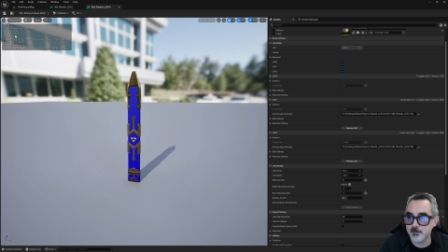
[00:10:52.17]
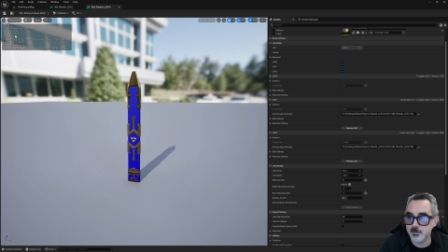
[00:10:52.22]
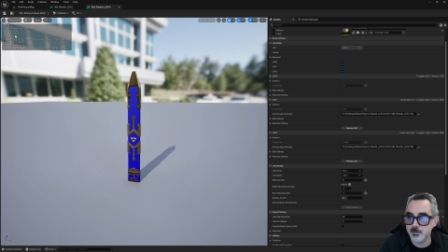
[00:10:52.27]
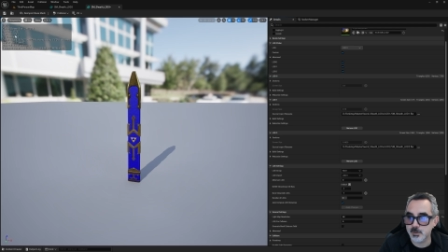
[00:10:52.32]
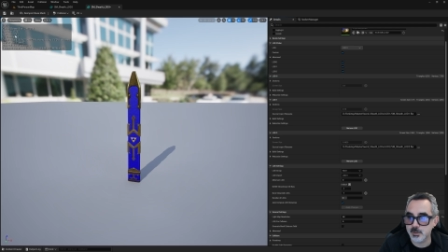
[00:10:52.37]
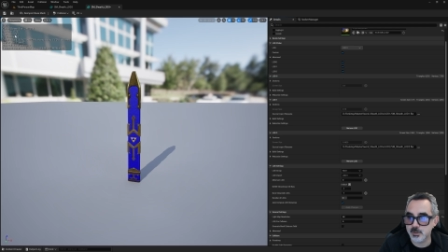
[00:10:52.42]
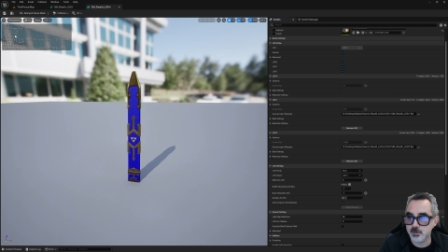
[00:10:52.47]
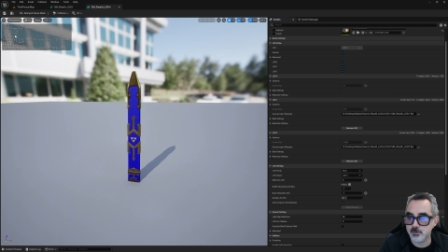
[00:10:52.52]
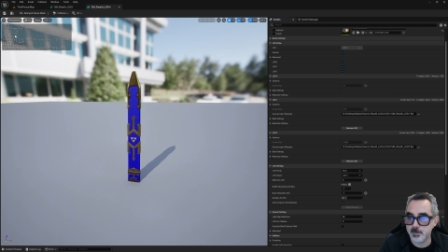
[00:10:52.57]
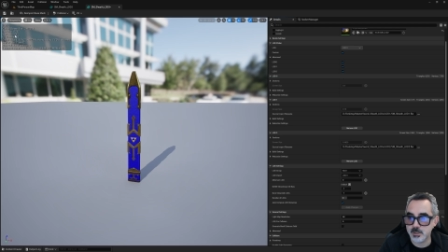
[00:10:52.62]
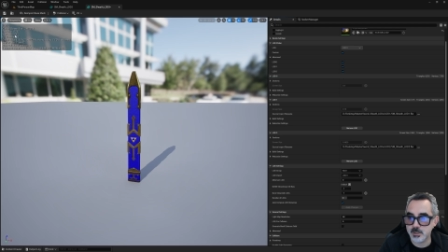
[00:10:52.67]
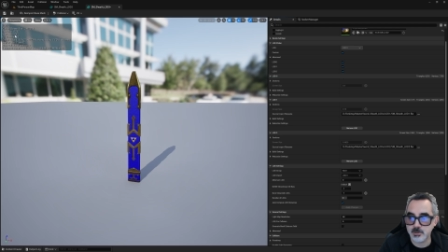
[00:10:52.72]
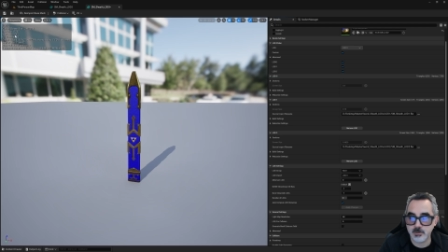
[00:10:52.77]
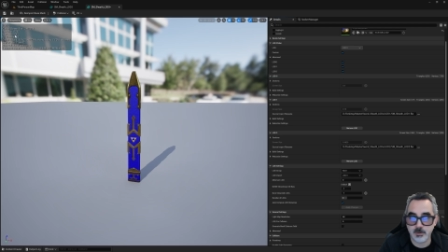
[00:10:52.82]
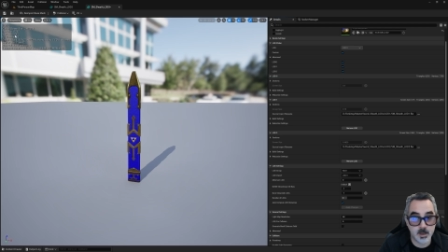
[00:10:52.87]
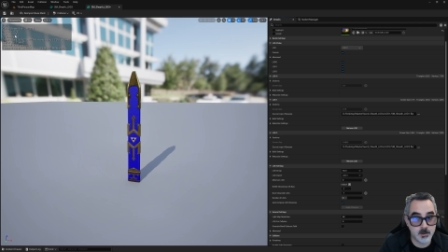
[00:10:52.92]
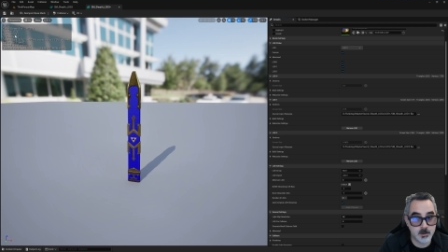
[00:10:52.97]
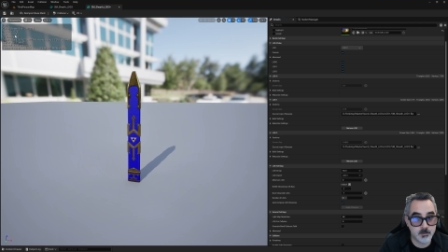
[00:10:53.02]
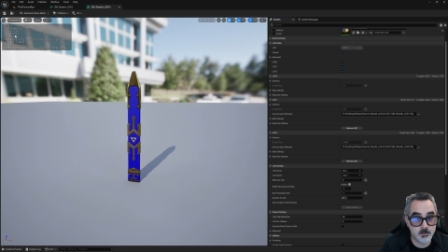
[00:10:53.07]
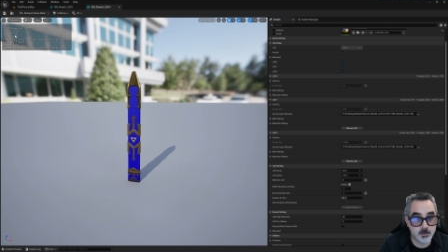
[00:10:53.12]
just to make sure
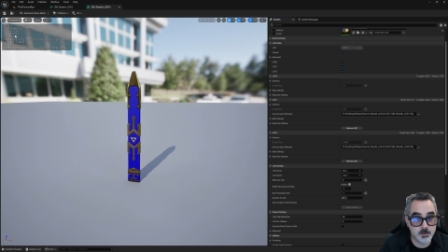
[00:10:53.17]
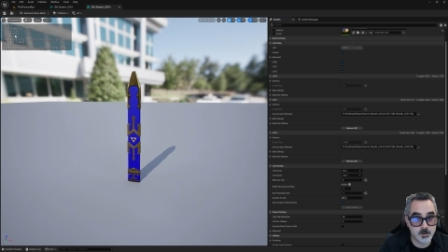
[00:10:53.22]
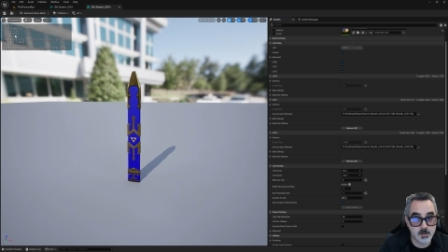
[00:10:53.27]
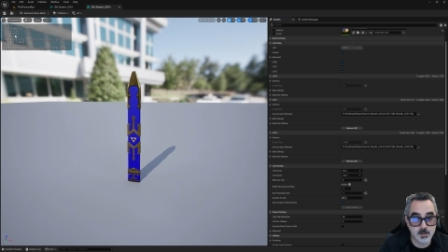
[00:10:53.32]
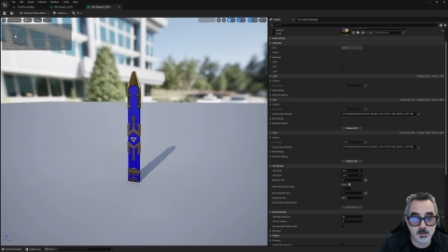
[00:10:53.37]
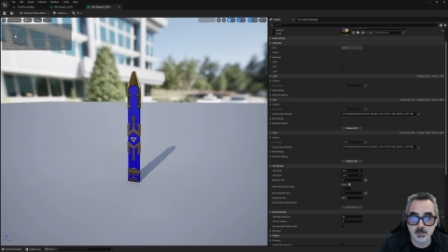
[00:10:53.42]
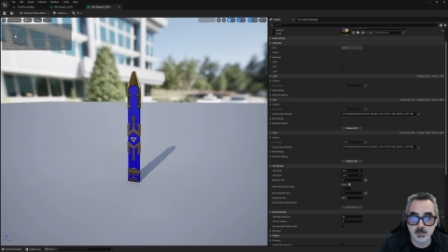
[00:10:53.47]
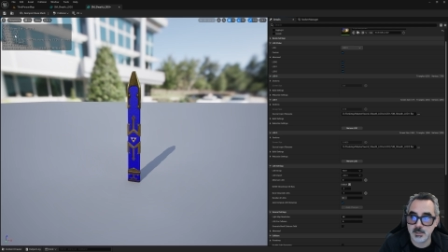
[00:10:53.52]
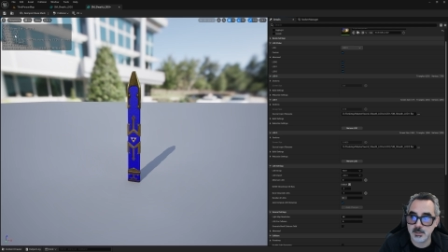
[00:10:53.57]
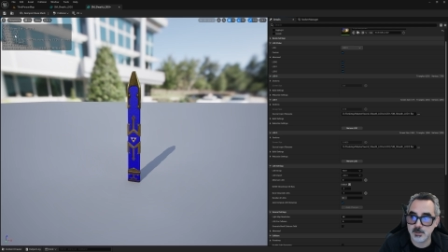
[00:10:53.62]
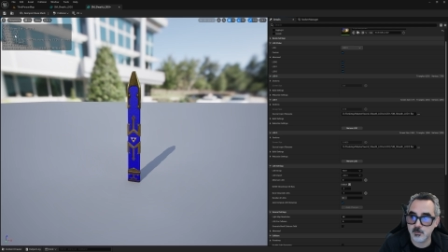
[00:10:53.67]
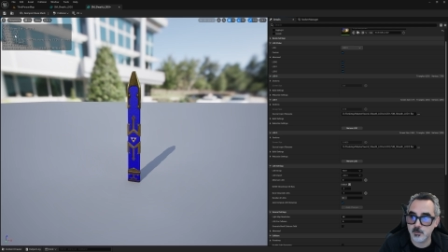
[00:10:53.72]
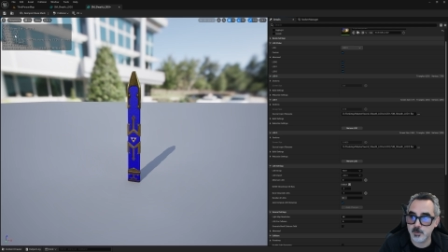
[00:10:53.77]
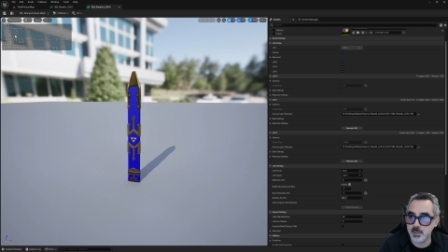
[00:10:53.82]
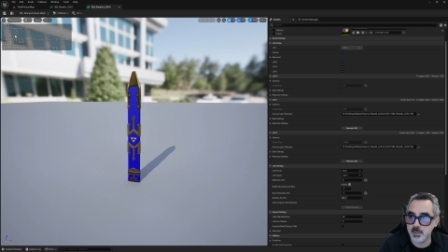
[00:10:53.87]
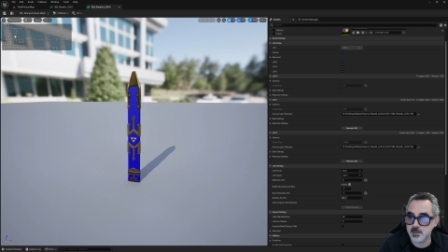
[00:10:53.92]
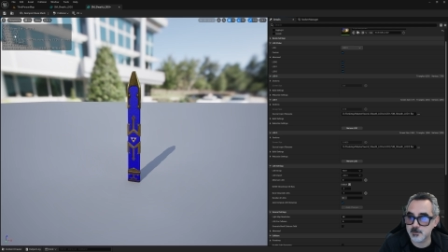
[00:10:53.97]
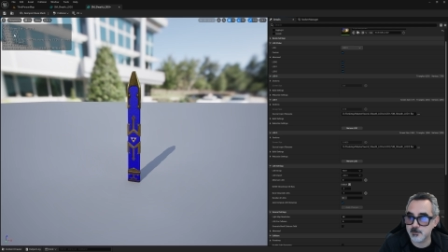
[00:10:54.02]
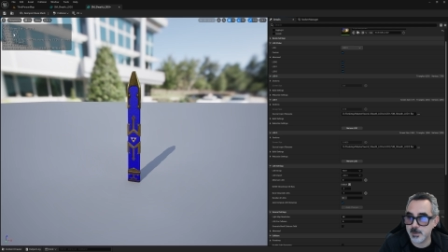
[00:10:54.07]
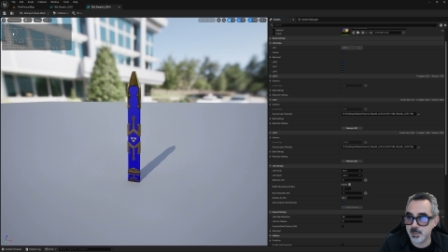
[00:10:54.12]
everything is as we
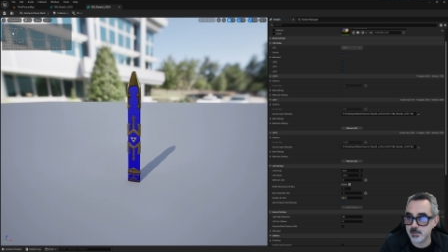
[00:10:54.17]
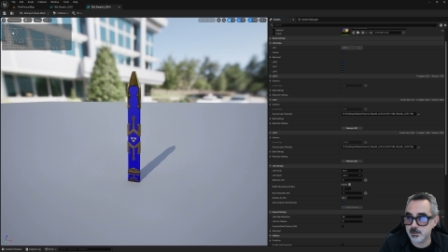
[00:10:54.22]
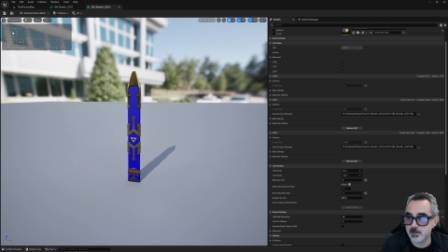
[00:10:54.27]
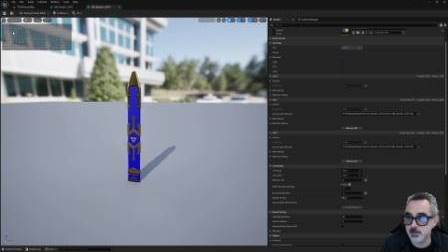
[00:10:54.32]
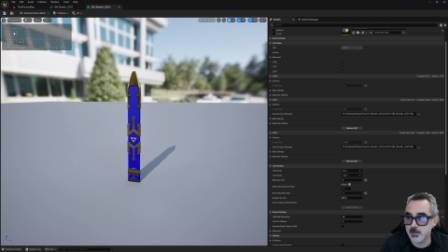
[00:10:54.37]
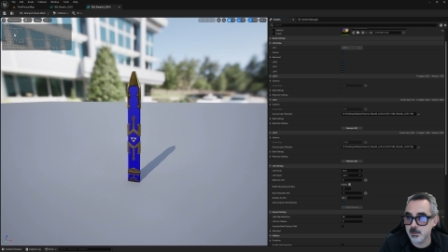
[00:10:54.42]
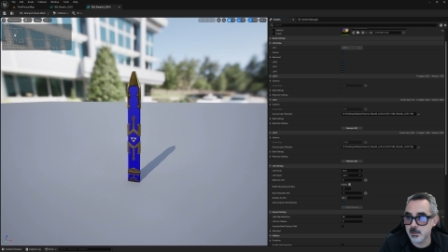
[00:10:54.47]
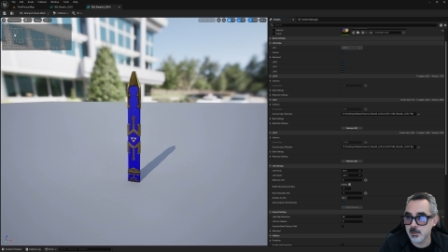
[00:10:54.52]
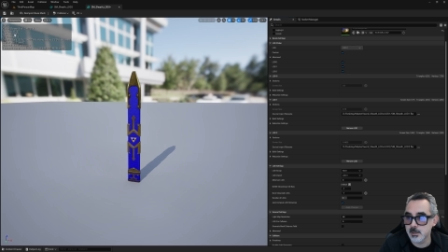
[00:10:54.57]
expected.